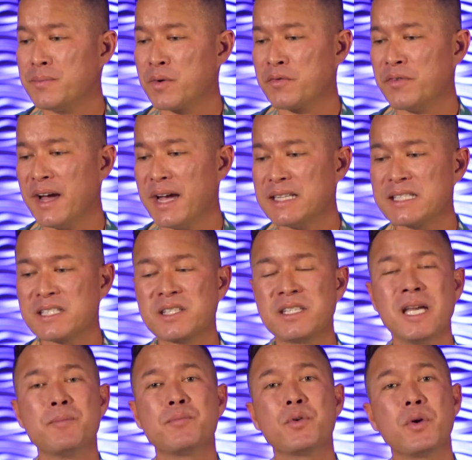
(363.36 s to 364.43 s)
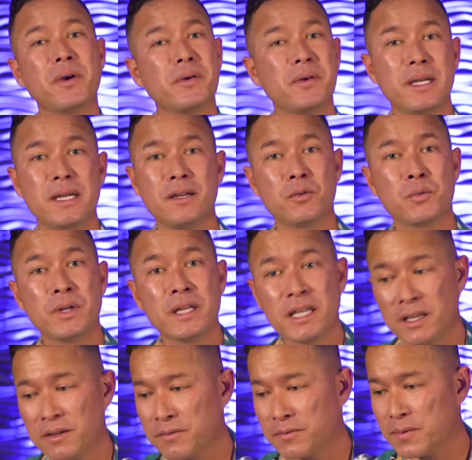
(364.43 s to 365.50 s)
provides temporary
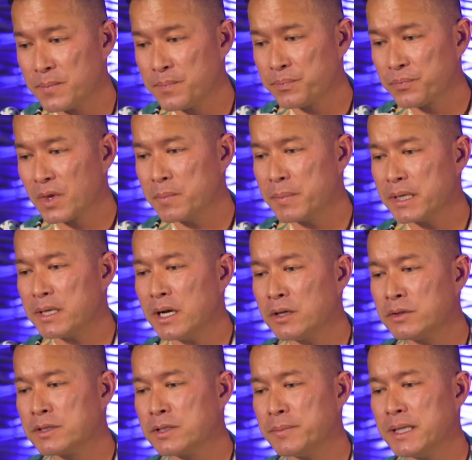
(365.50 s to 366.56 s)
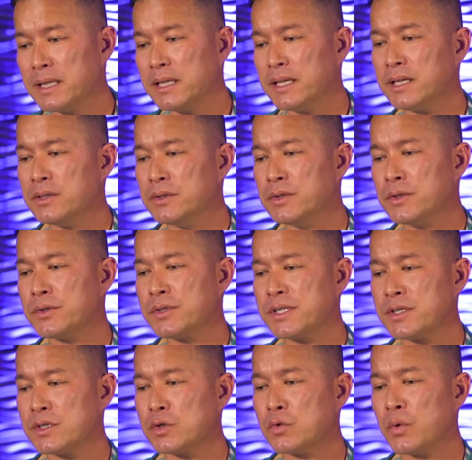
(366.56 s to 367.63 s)
relief, but ultimately
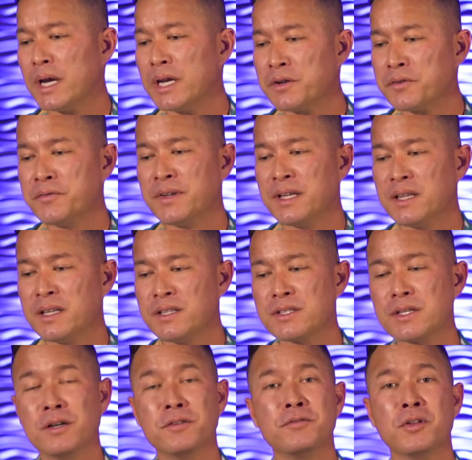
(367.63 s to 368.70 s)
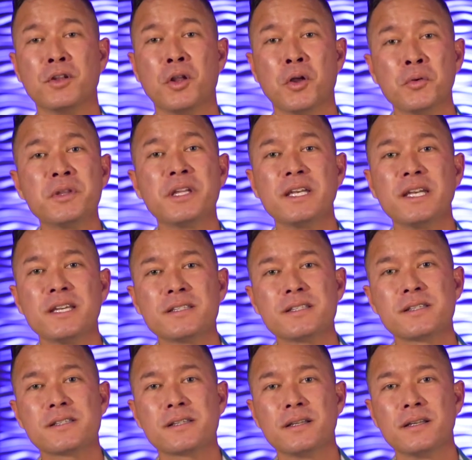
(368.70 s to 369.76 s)
induces greater feelings of
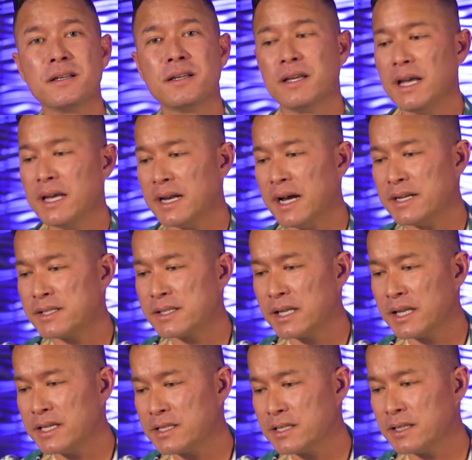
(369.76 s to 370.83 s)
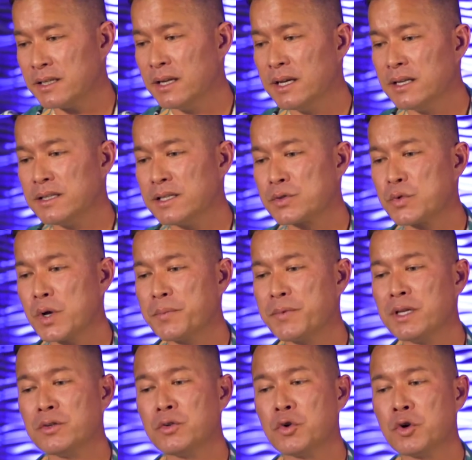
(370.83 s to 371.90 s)
loneliness and isolation,
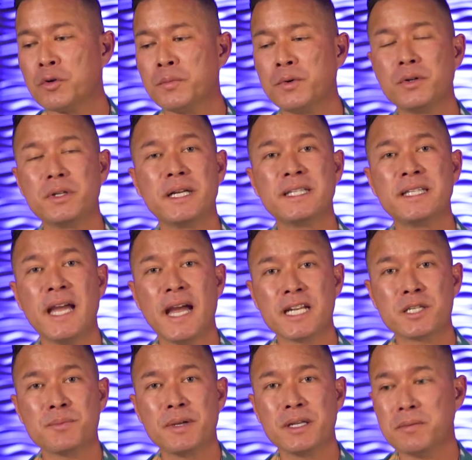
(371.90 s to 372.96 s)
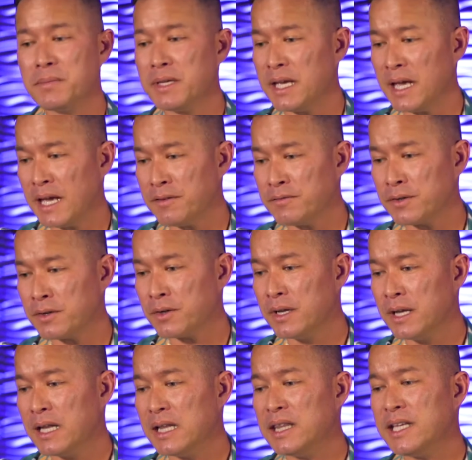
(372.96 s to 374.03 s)
disrupting normal attachment behavior,
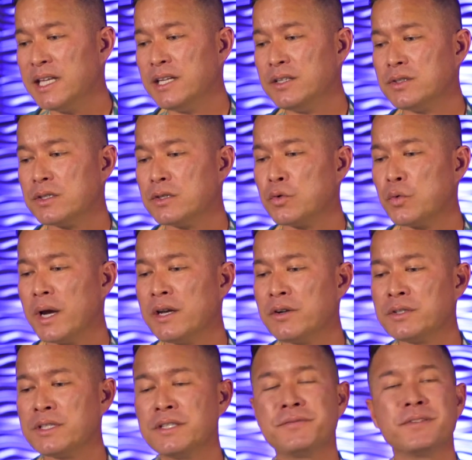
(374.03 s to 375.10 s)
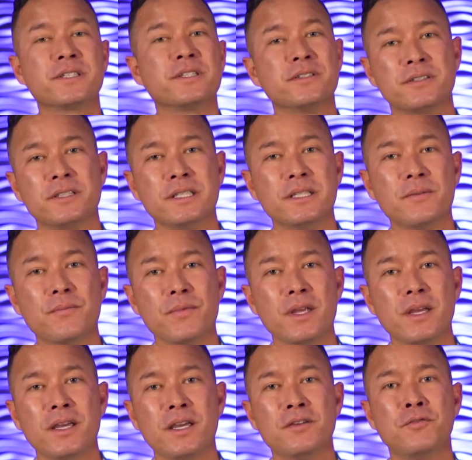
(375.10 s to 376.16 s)
leading to greater difficulty
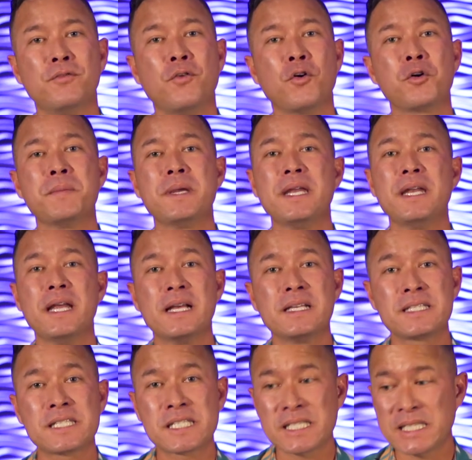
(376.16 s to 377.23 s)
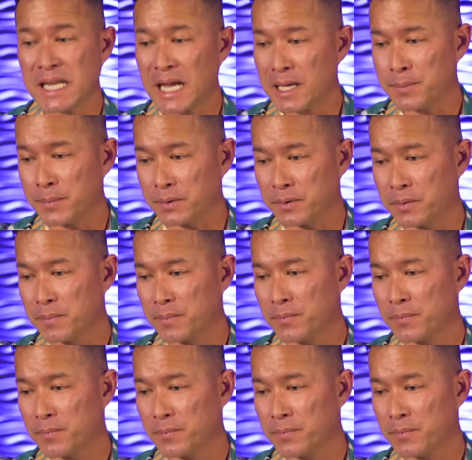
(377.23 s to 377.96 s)
in forming stable,